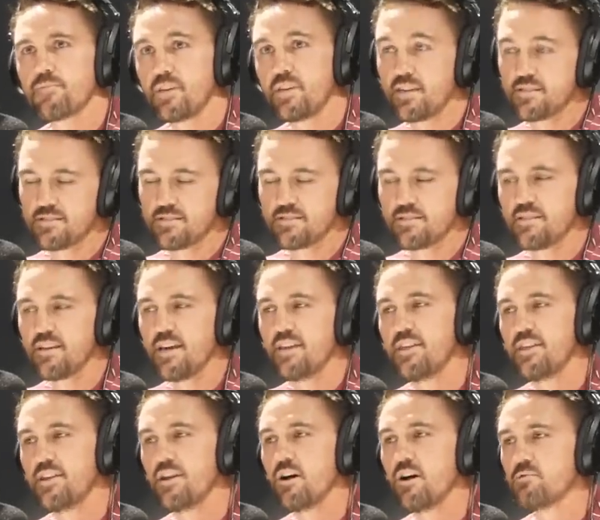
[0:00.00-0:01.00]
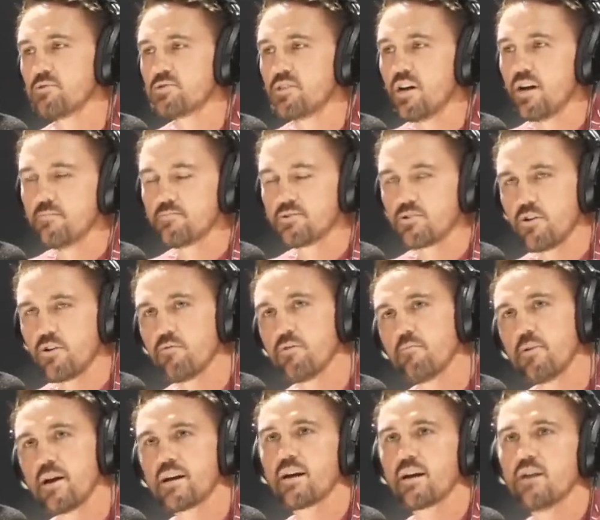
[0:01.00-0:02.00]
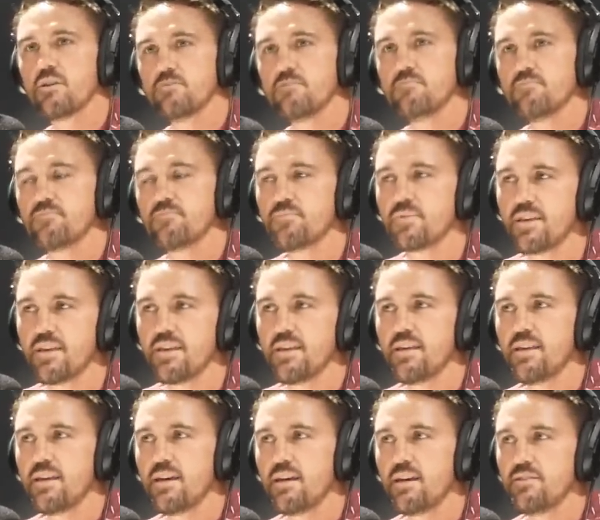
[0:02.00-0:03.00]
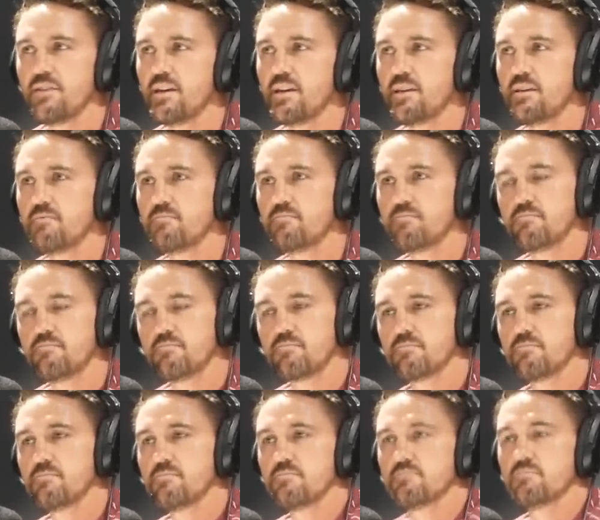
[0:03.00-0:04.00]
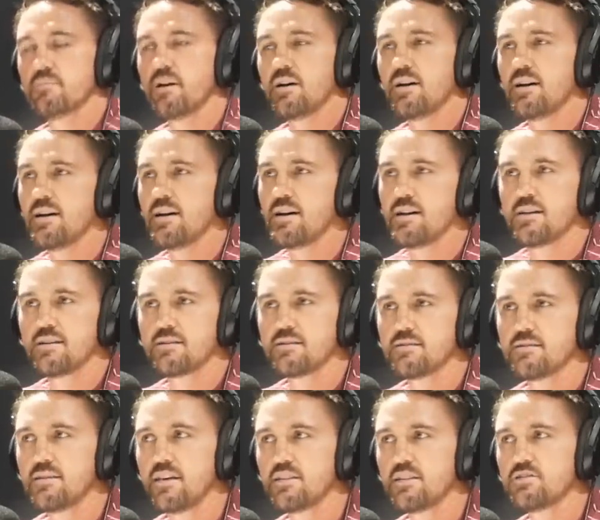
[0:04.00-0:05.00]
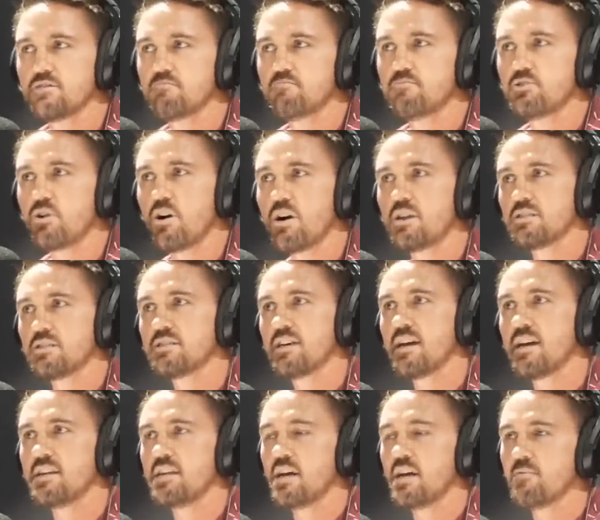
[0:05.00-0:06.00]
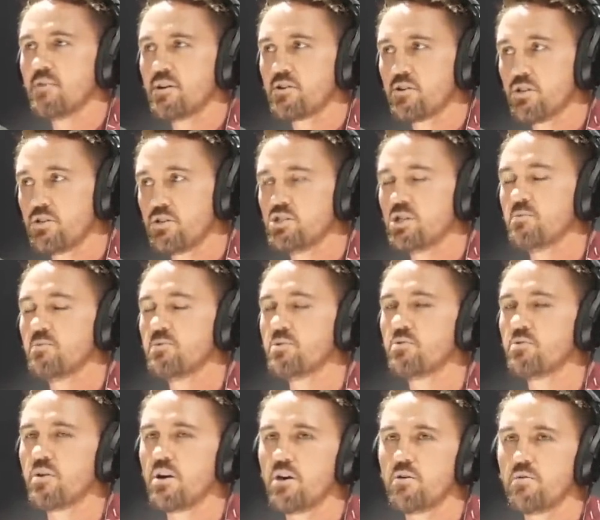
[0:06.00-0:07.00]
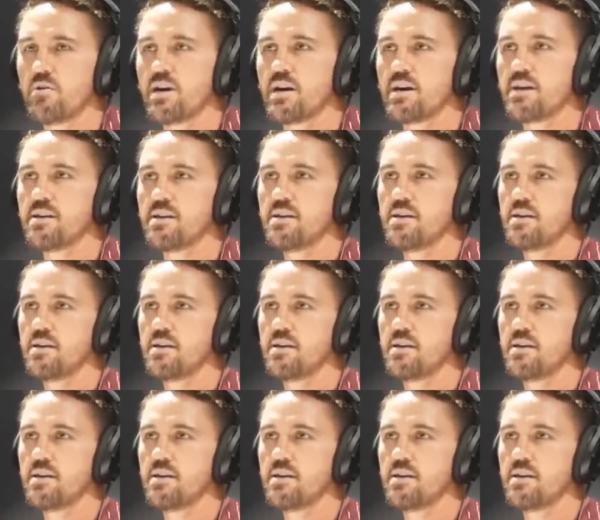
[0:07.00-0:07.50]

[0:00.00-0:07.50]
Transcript: Yes, and then I was dumb, so I went back home, and then uh, yeah, tried to stay in Dubbo, got a job on the railway.